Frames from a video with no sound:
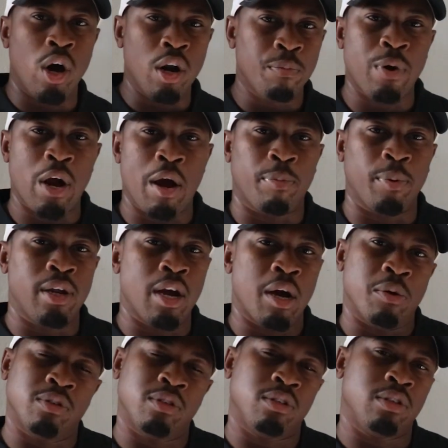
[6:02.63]
1 property
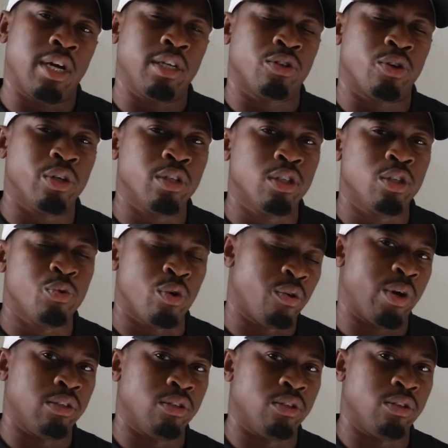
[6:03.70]
I turned into
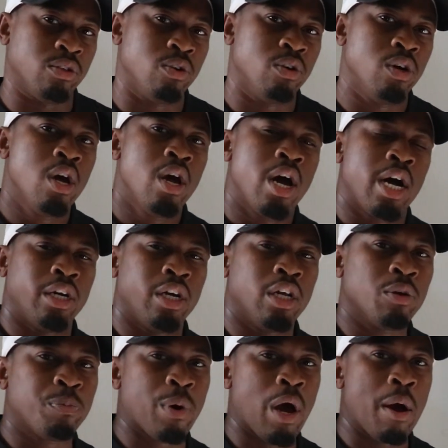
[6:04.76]
a rental, and
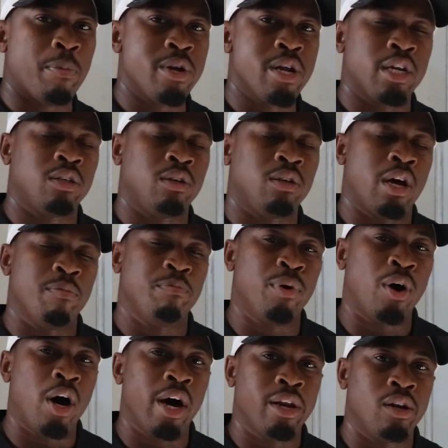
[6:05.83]
another property I
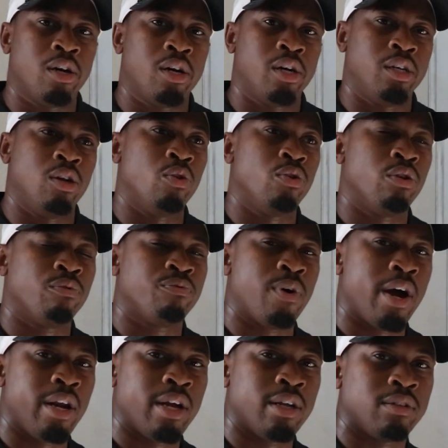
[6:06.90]
bought on owner
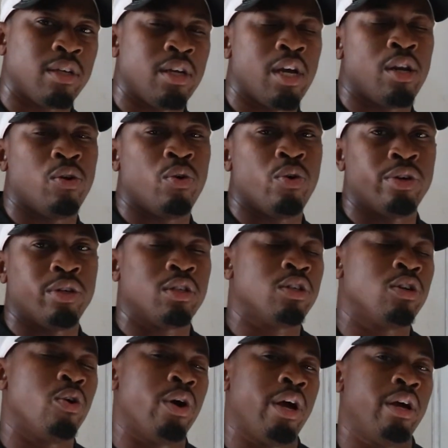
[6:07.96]
financing in order
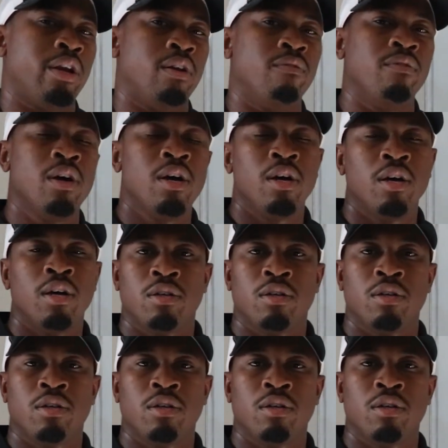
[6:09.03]
to go ahead and